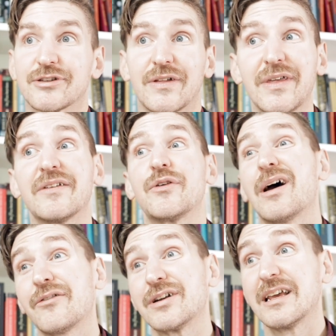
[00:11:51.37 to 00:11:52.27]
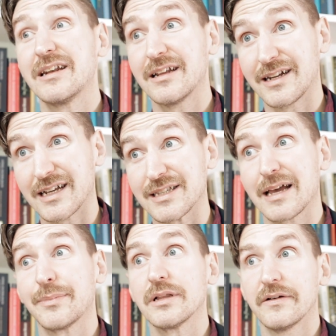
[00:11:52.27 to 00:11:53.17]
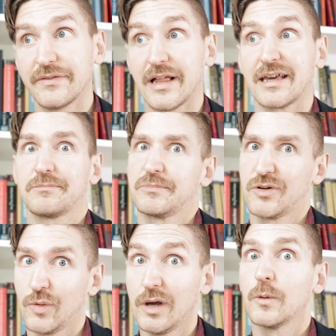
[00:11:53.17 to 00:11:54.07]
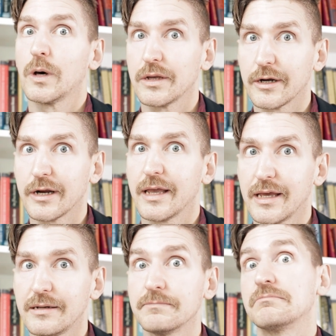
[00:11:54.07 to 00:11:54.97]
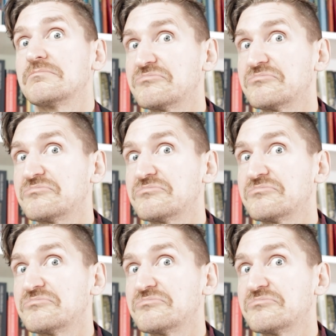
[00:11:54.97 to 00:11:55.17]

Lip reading: so I think if you ever need an example of, like, quit while you're ahead.